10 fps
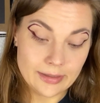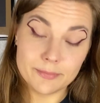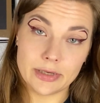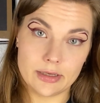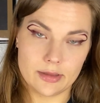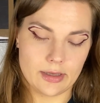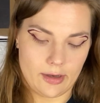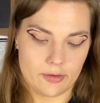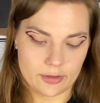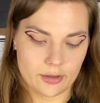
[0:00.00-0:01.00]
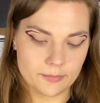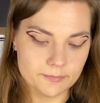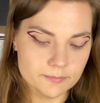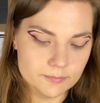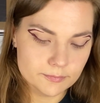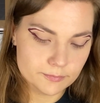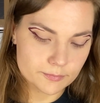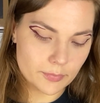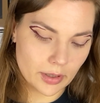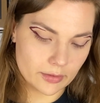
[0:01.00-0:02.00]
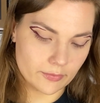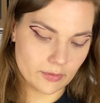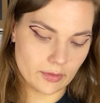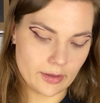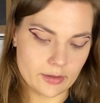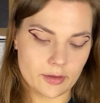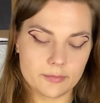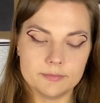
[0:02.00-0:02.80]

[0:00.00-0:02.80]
meaning the outer part of the liner.